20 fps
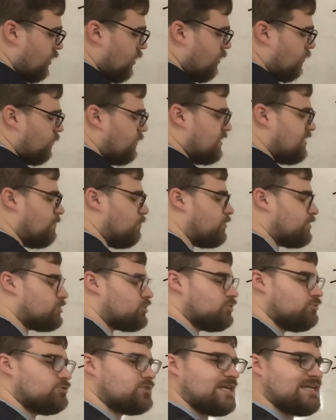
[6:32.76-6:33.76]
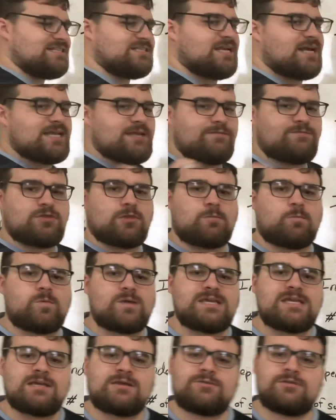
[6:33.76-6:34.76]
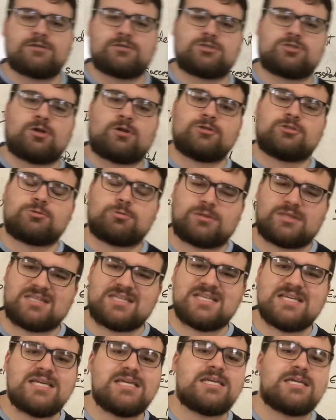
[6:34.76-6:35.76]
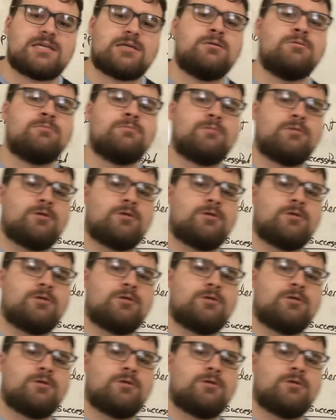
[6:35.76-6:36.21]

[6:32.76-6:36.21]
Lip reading: We then want to choose a day of the week that starts with T.